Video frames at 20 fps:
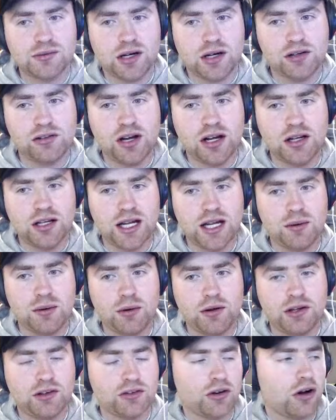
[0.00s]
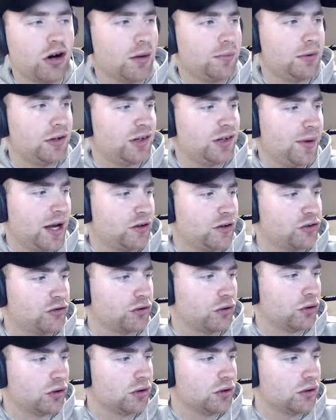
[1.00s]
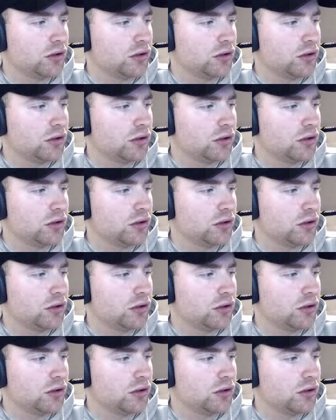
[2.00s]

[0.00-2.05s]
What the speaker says: I don't get what this hype is about Strawn.